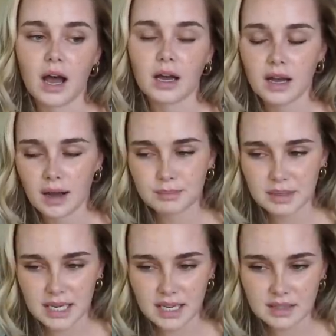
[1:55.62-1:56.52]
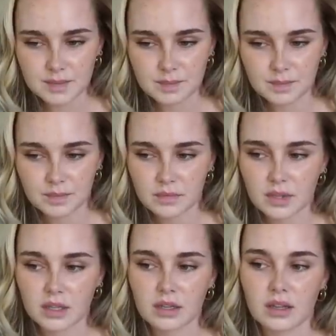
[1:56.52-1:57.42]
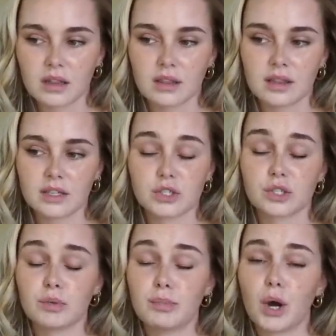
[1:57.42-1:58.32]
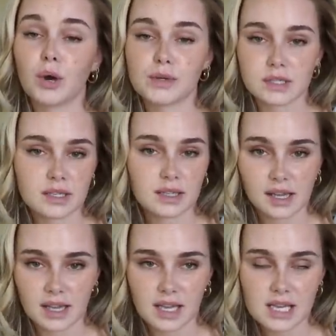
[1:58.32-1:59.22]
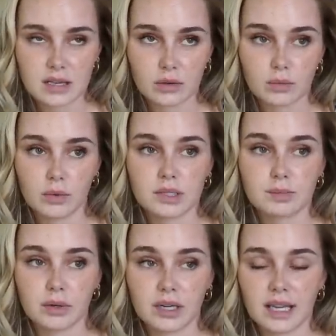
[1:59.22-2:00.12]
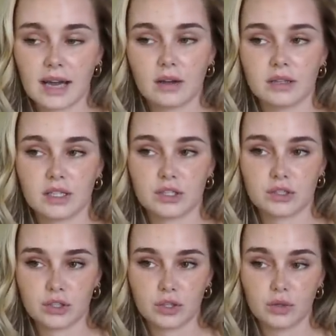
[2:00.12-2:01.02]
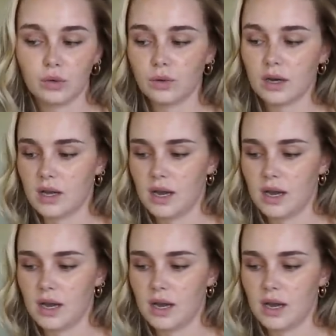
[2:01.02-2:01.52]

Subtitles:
A company that supposedly was putting out this new